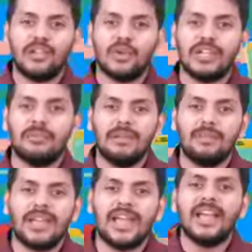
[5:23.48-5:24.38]
in doing a
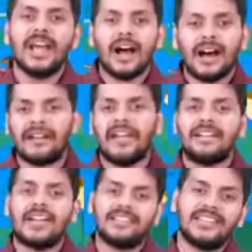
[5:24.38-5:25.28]
BPA. All
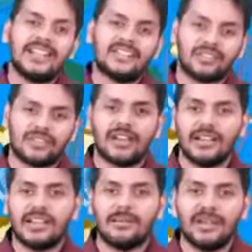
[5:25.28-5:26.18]
right, I think that's a
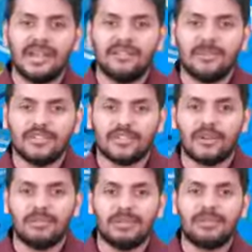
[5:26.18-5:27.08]
little bit information
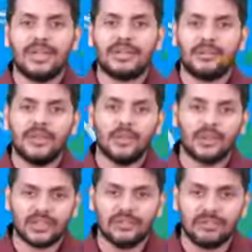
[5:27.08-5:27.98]
on BPA. The video
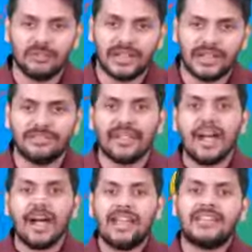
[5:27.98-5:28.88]
was informative.
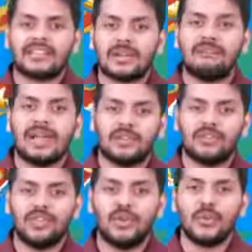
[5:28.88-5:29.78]
I'll come back to
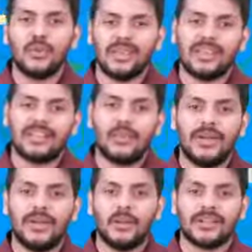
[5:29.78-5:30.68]
see you in another
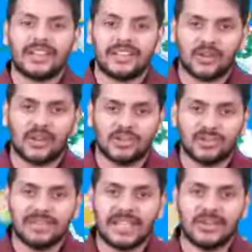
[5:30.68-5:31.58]
video with another
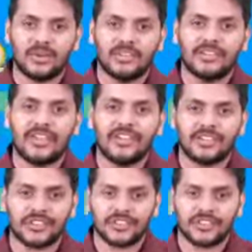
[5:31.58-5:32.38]
concept. Thank you. This is Harish